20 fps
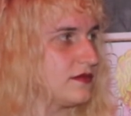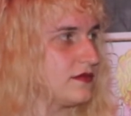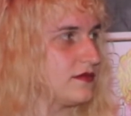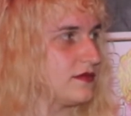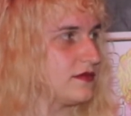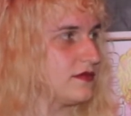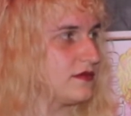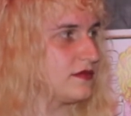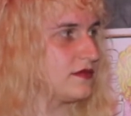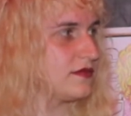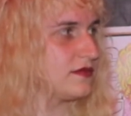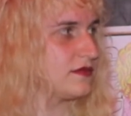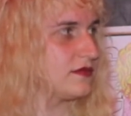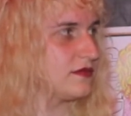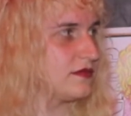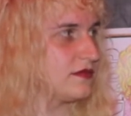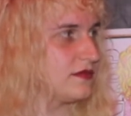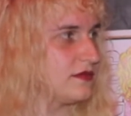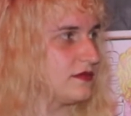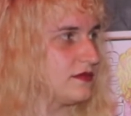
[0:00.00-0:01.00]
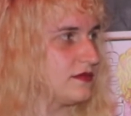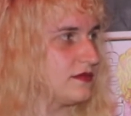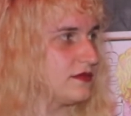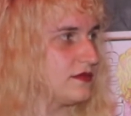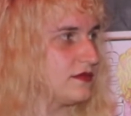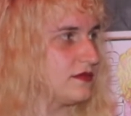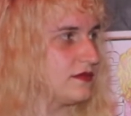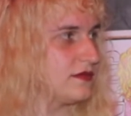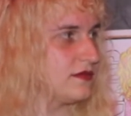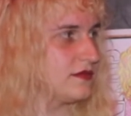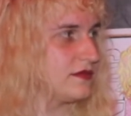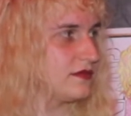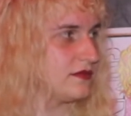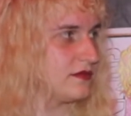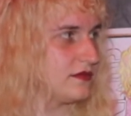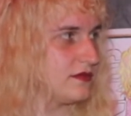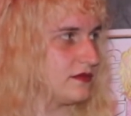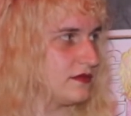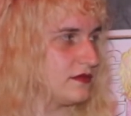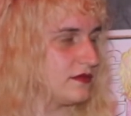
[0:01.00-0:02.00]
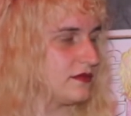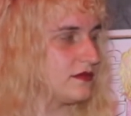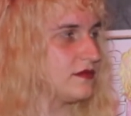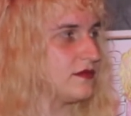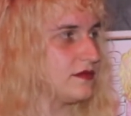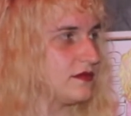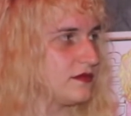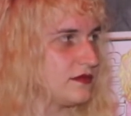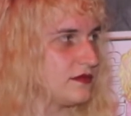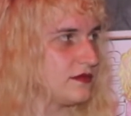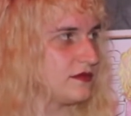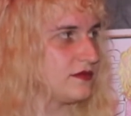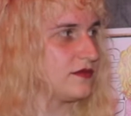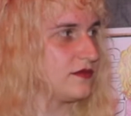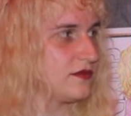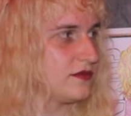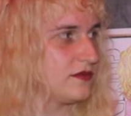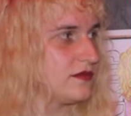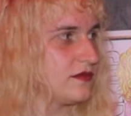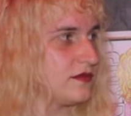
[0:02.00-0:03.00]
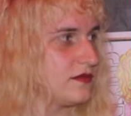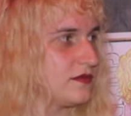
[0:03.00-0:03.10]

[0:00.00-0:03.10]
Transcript: (not speaking)